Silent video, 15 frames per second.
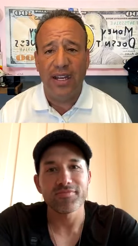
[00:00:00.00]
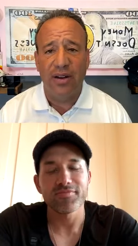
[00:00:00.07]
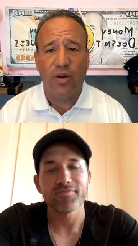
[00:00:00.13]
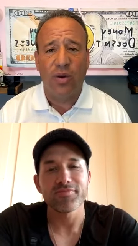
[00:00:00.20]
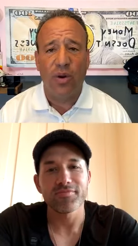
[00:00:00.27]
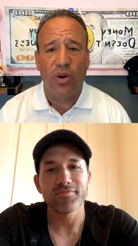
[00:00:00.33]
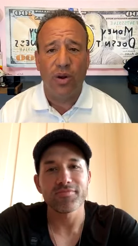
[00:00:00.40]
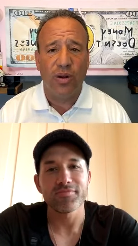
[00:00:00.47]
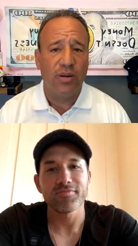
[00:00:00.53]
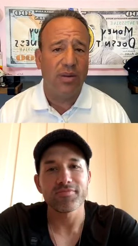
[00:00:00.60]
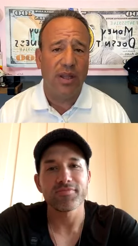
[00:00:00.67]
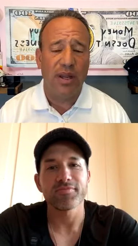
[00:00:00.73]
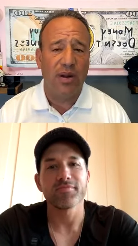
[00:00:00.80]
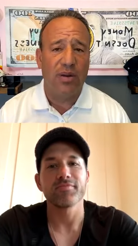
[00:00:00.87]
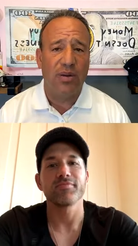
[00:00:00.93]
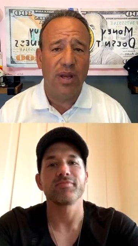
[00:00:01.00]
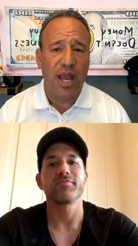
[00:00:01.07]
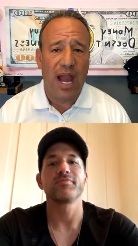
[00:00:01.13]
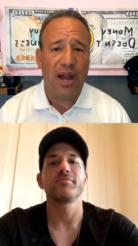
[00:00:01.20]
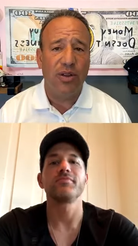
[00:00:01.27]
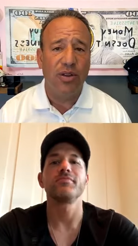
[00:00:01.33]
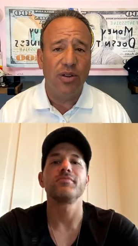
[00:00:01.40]
Speaker 1: or, you know,
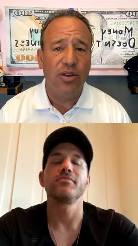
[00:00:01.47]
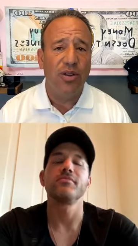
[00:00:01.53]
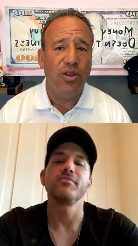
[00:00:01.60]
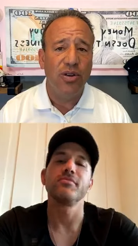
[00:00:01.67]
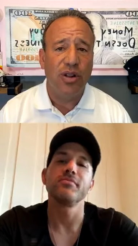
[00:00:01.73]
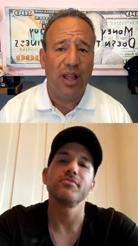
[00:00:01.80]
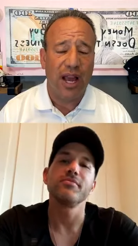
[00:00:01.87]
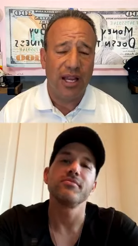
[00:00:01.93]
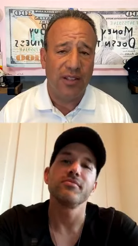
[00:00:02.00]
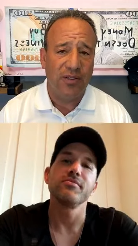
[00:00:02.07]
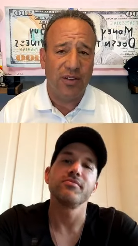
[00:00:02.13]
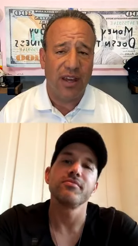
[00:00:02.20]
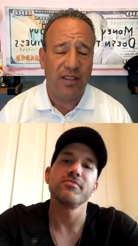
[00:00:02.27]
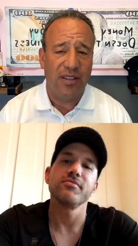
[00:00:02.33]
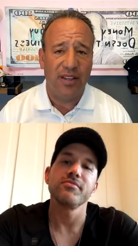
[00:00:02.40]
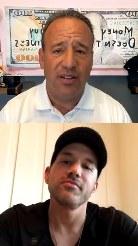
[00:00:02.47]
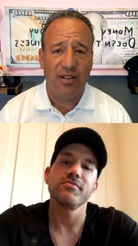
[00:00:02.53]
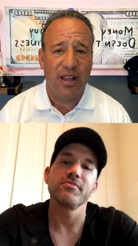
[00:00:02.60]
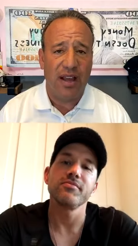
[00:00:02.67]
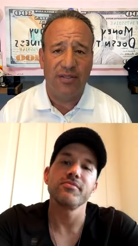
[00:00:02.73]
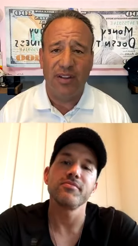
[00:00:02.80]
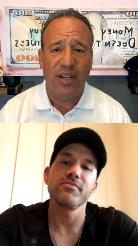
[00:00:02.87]
how you utilize faith in your
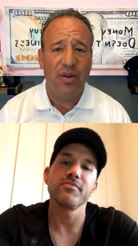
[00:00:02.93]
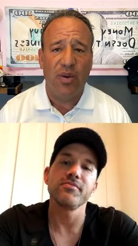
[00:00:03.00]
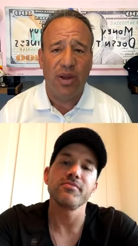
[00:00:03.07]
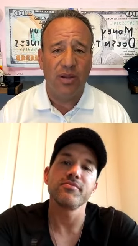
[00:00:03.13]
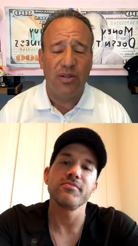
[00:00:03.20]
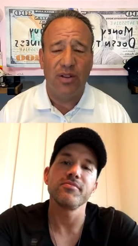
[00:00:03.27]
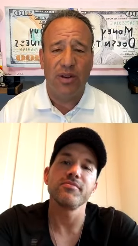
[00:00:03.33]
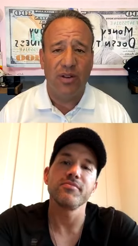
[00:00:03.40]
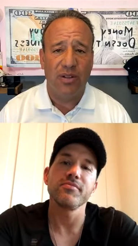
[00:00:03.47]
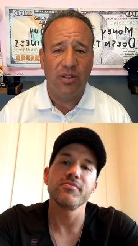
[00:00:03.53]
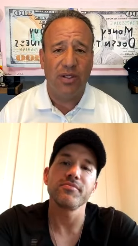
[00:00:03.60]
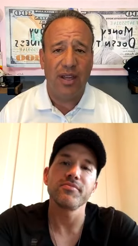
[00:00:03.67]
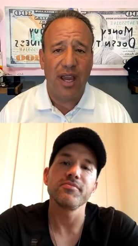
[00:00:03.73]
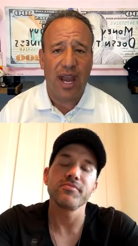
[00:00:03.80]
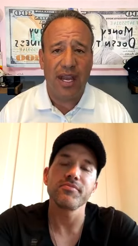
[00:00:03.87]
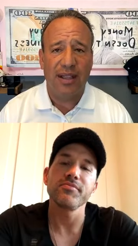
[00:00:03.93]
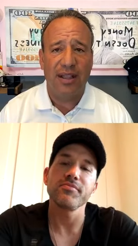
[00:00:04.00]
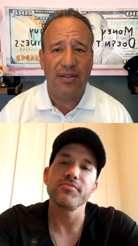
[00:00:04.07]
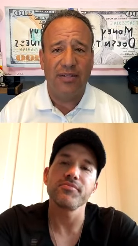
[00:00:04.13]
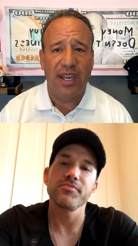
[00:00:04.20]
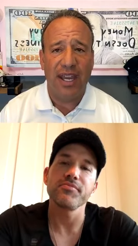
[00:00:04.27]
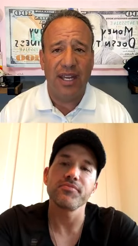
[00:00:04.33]
life, any one of those, I'd love
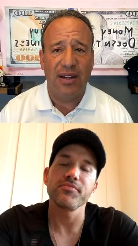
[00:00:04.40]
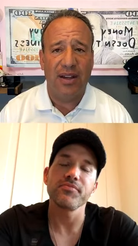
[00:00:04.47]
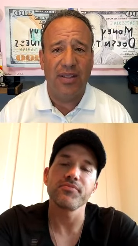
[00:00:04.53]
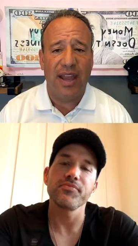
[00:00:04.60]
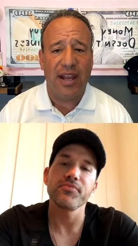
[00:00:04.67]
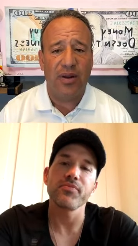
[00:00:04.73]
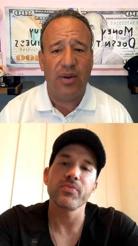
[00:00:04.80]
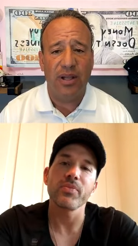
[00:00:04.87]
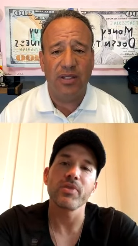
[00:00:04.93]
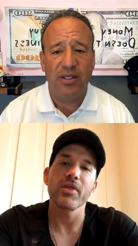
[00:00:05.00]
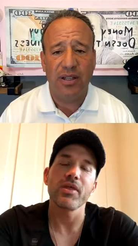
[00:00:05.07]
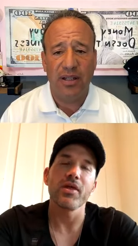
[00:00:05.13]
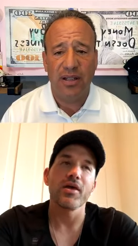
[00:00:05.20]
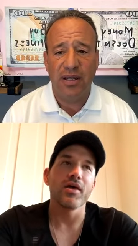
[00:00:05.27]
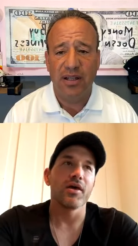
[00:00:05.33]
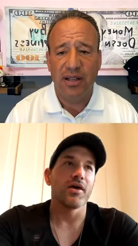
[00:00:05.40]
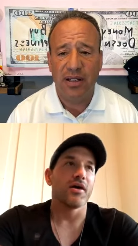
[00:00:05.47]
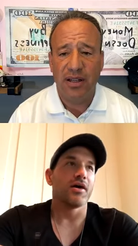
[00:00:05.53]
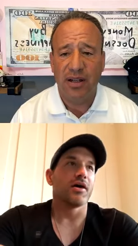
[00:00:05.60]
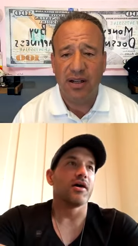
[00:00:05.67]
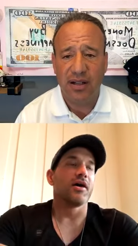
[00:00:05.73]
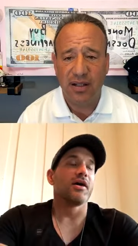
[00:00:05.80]
to end on that question.
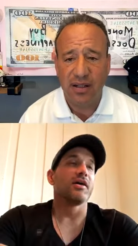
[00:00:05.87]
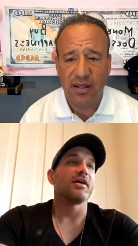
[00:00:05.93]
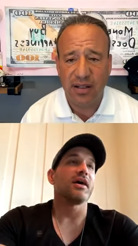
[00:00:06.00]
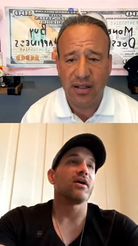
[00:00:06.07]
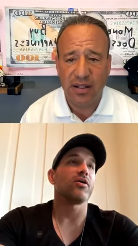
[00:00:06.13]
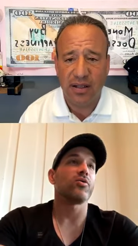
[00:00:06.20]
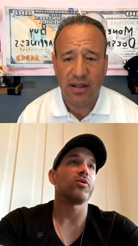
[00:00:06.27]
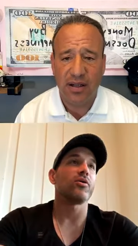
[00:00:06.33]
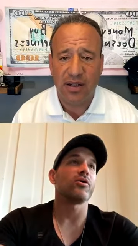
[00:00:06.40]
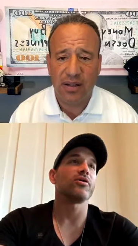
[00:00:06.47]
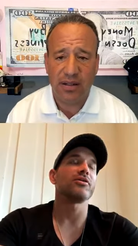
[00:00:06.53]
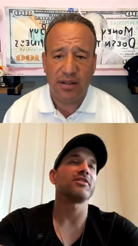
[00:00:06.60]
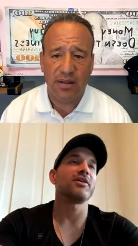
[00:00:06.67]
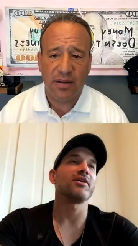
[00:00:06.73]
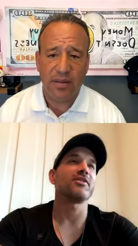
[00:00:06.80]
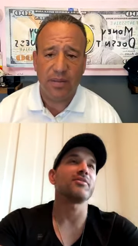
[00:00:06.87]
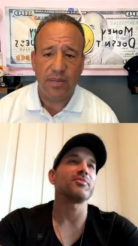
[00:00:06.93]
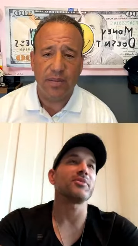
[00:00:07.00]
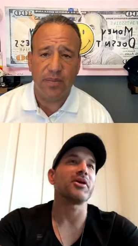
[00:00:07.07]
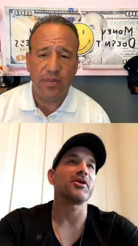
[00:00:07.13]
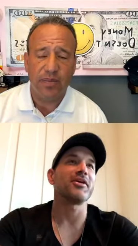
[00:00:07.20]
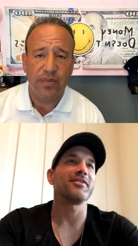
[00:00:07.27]
Speaker 2: Yeah, well, let, let
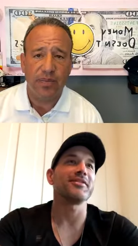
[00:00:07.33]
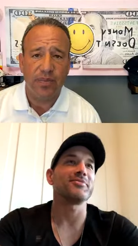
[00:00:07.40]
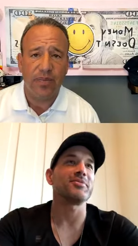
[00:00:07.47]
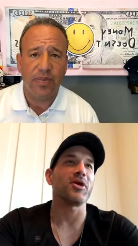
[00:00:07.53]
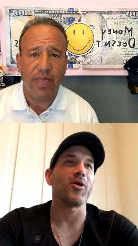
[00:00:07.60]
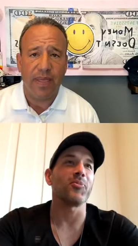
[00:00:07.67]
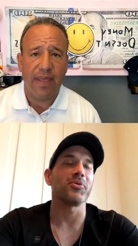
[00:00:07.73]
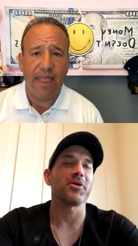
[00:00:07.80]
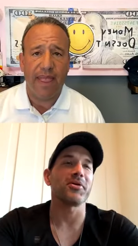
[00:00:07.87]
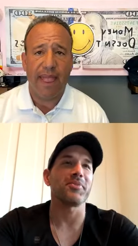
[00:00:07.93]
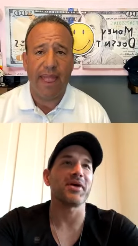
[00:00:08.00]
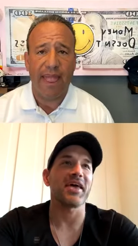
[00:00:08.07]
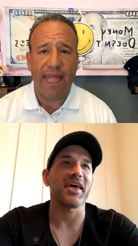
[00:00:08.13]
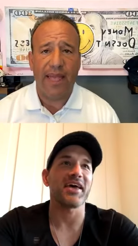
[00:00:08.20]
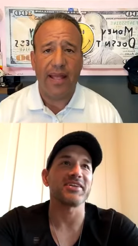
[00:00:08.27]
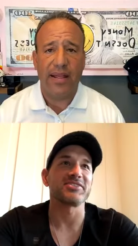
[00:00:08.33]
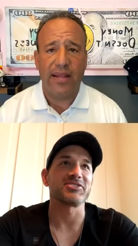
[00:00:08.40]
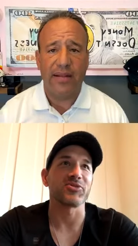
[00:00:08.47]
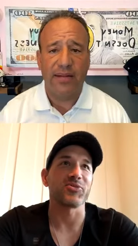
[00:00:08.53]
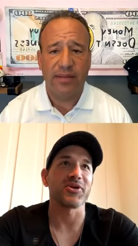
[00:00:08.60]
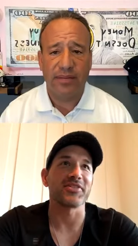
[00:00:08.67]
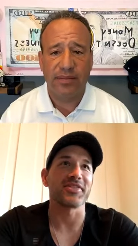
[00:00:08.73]
me let me open up my
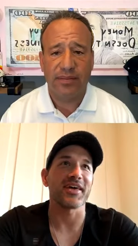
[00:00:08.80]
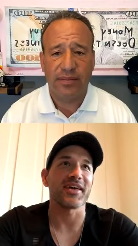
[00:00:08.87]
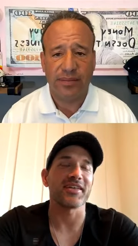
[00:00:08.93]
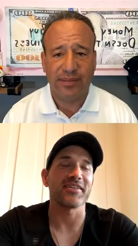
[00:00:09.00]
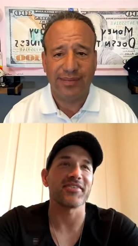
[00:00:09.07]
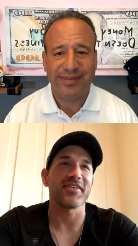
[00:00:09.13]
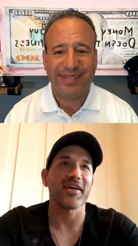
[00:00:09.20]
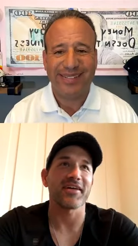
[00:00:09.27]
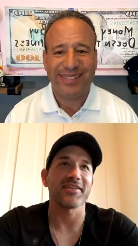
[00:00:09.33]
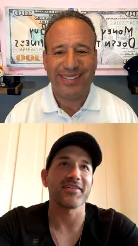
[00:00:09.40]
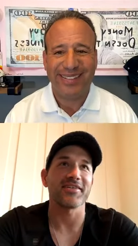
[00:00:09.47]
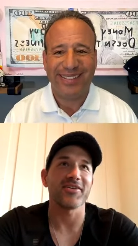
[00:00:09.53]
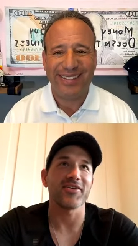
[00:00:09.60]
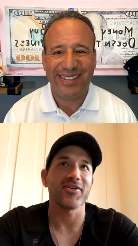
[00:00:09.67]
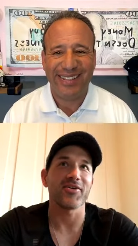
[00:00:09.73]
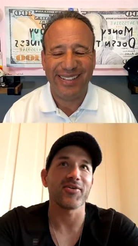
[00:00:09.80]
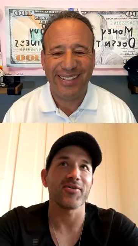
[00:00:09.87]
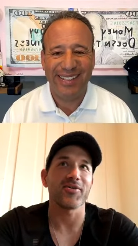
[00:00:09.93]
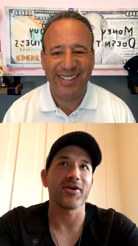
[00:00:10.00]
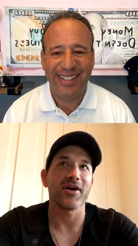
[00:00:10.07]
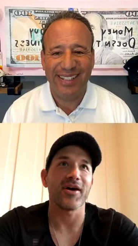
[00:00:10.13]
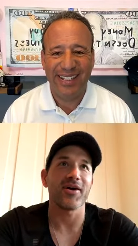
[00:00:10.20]
answer with that is that, you know,
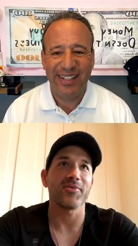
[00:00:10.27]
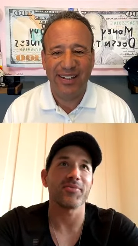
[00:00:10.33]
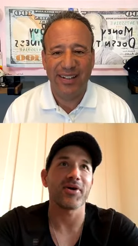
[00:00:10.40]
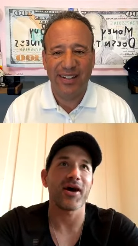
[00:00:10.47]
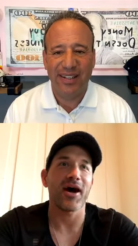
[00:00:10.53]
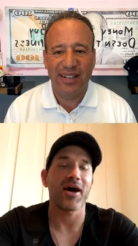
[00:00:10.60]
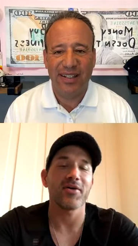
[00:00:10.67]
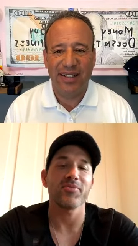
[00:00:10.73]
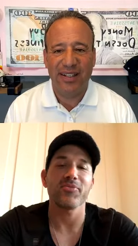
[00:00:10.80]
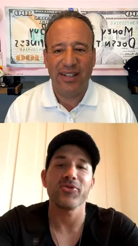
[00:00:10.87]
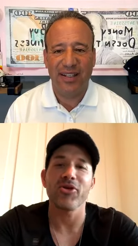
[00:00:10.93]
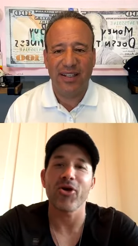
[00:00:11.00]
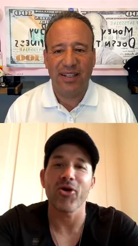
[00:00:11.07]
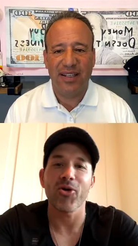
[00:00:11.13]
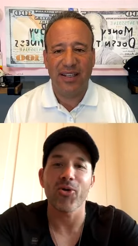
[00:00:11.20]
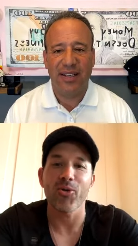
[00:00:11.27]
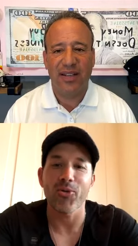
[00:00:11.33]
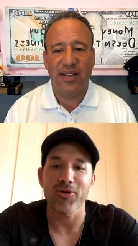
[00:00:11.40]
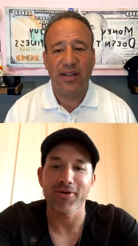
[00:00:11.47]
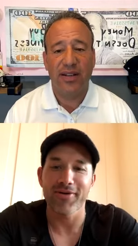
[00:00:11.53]
um, I'm no